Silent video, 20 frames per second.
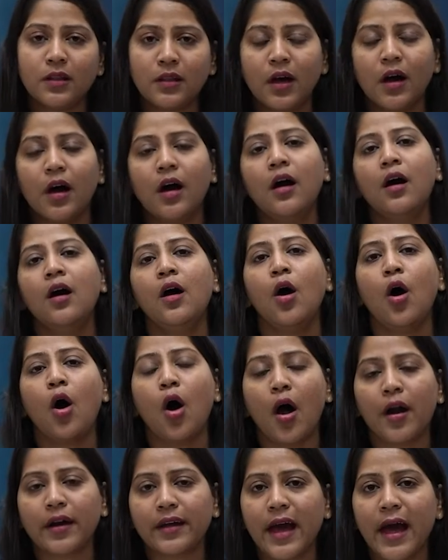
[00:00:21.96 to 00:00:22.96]
the
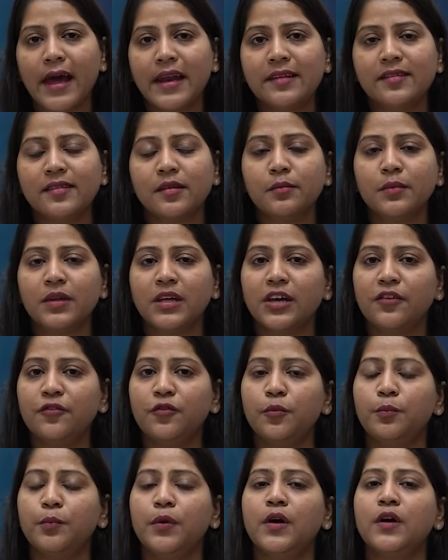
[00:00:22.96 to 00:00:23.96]
organism
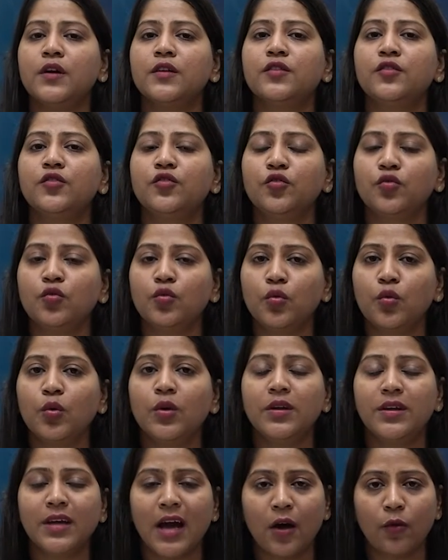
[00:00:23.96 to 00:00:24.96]
give birth to
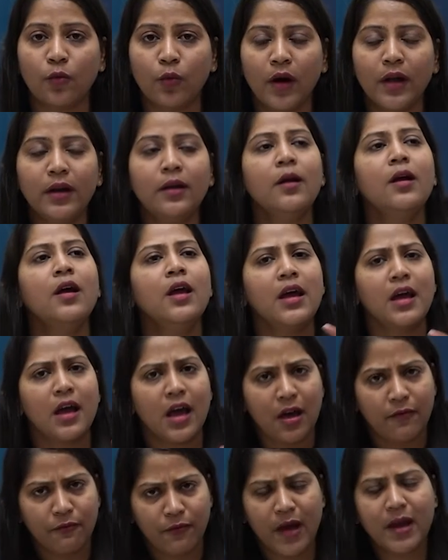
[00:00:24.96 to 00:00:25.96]
young one.
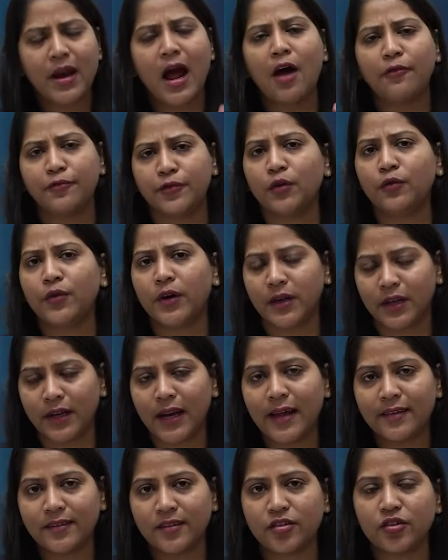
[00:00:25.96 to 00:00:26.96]
When after
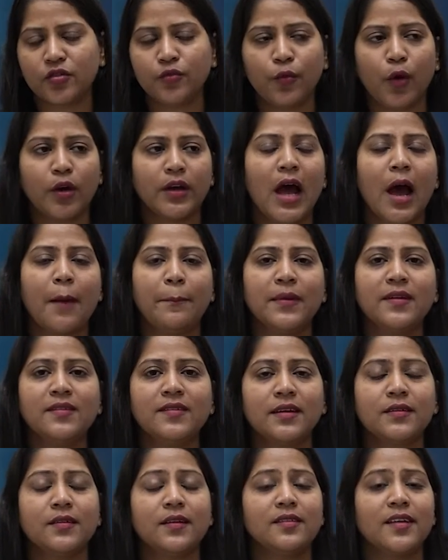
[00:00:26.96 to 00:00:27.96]
fertilization, what happens
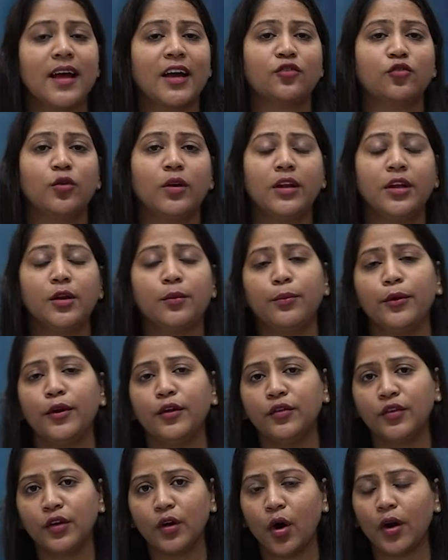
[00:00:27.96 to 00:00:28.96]
in the sexually
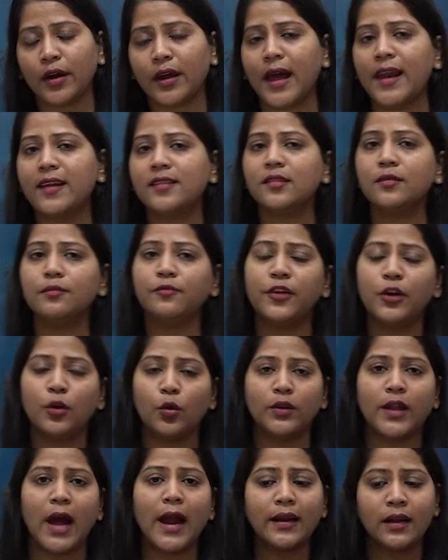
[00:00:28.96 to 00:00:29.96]
reproducing organism? We
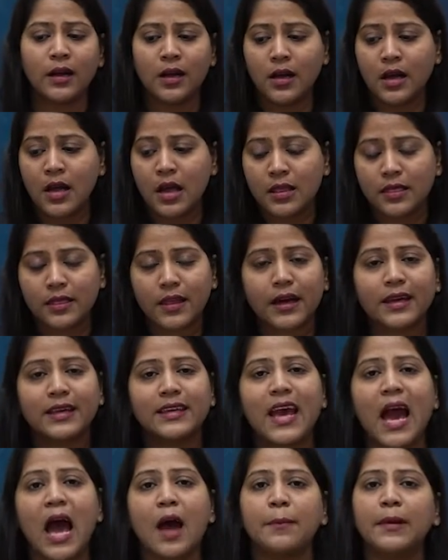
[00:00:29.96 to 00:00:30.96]
know that the
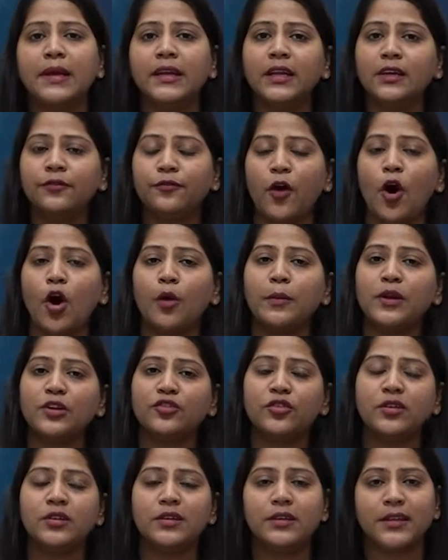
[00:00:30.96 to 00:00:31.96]
gametic
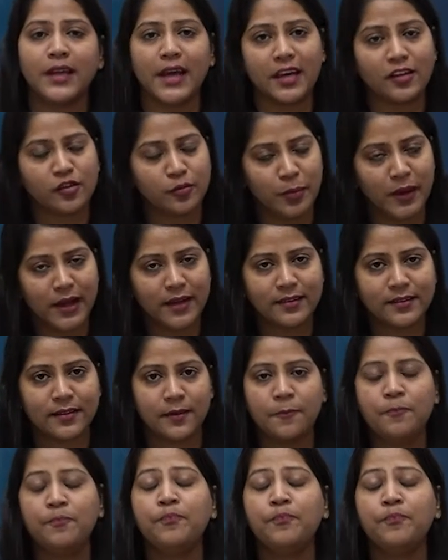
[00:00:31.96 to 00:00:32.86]
formation takes place.